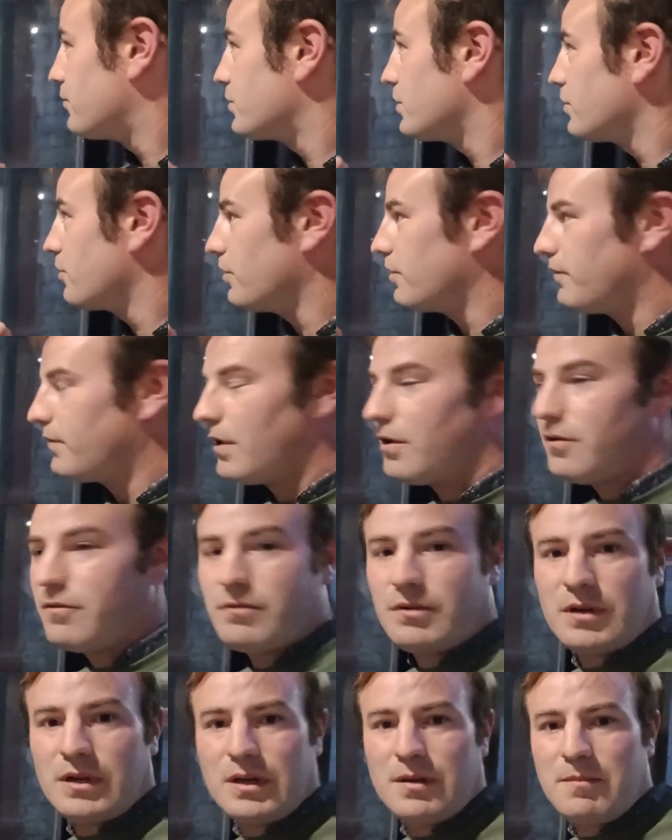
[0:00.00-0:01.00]
So you've got the
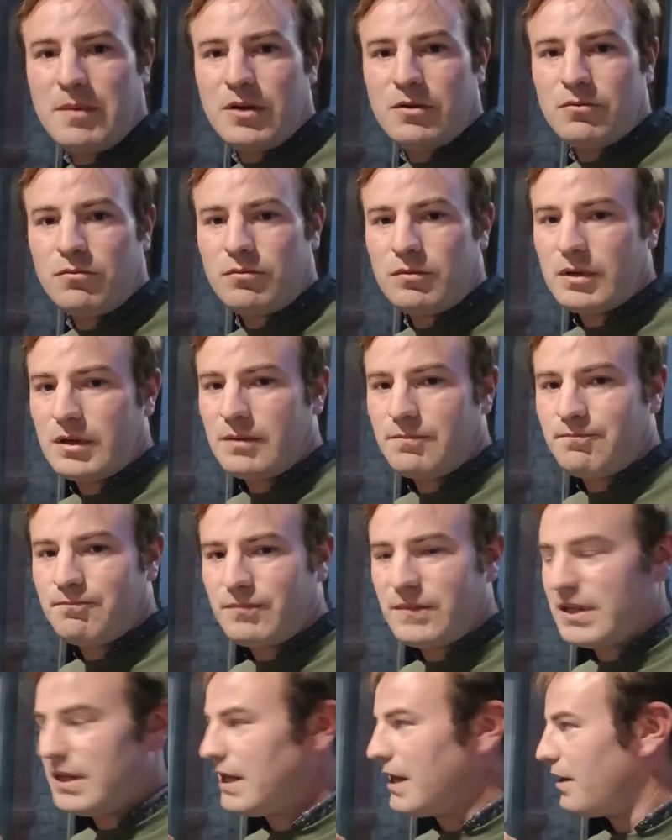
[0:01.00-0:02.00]
phone in the middle, the,
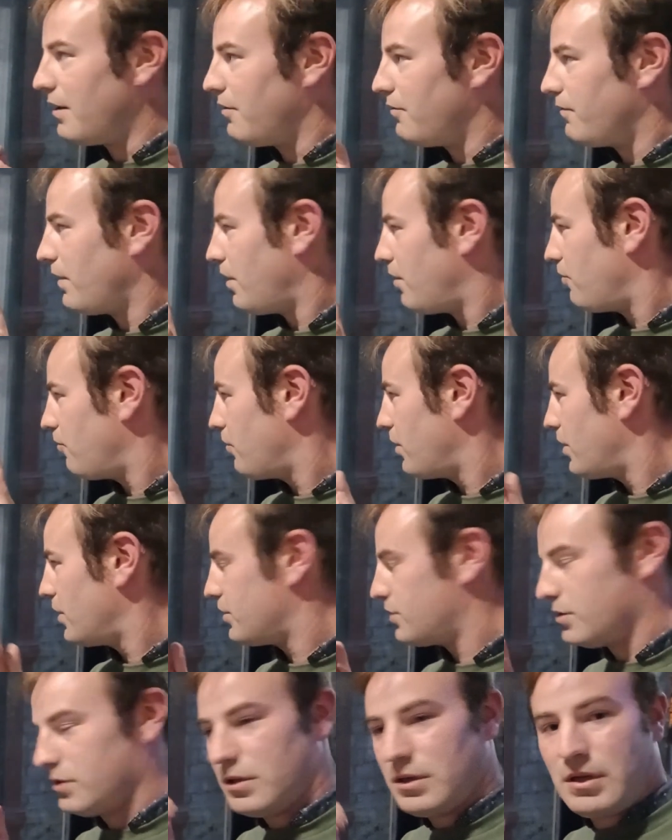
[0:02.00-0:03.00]
the yellow phone,
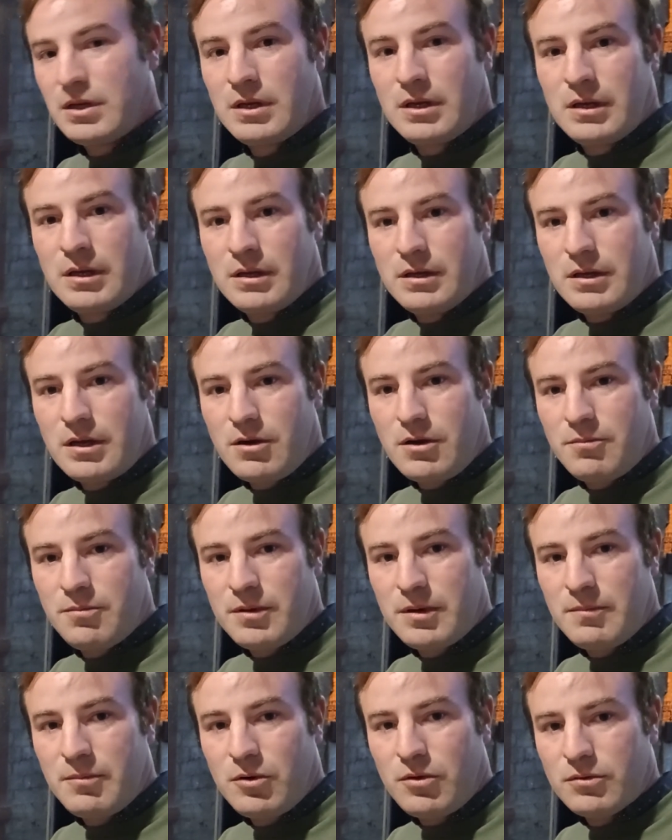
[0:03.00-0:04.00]
which
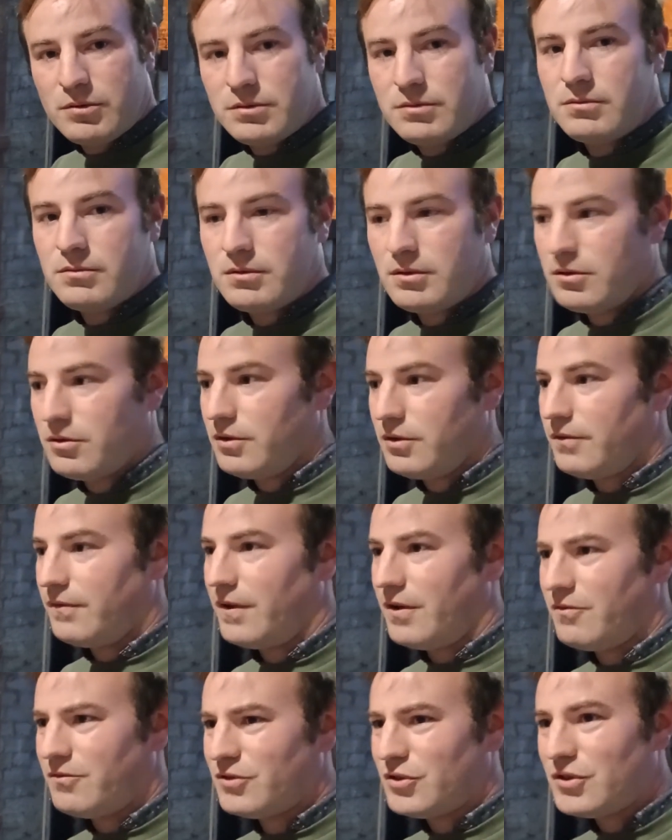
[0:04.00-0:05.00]
opened the box and got the
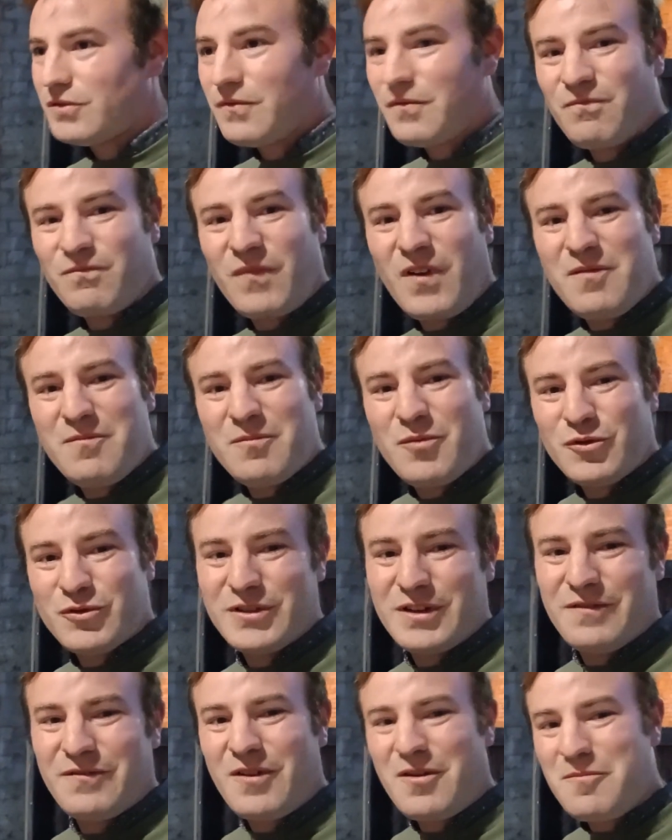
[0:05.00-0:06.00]
phone. So it's a phone box
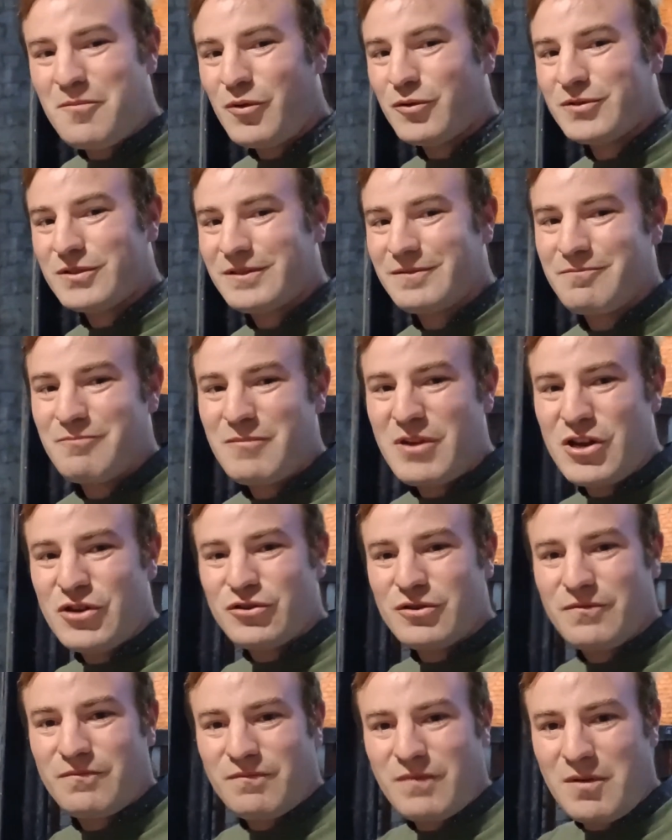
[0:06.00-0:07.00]
in a phone box,
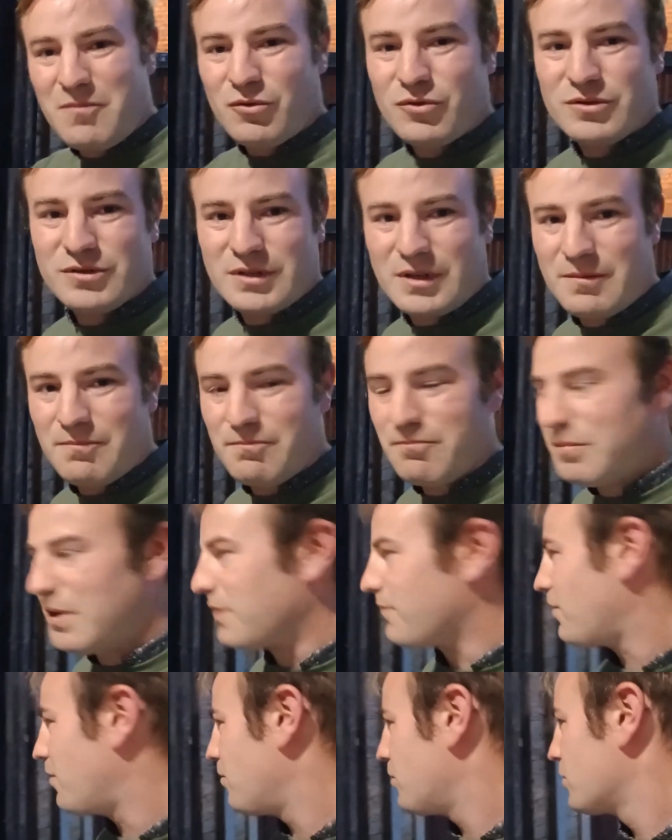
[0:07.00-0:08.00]
miniature phone box in a big
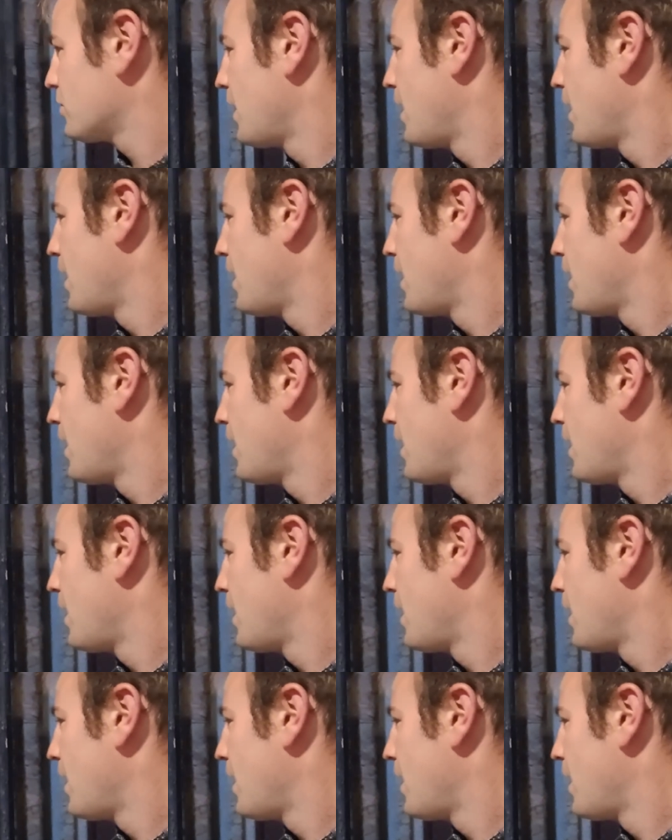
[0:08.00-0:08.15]
phone.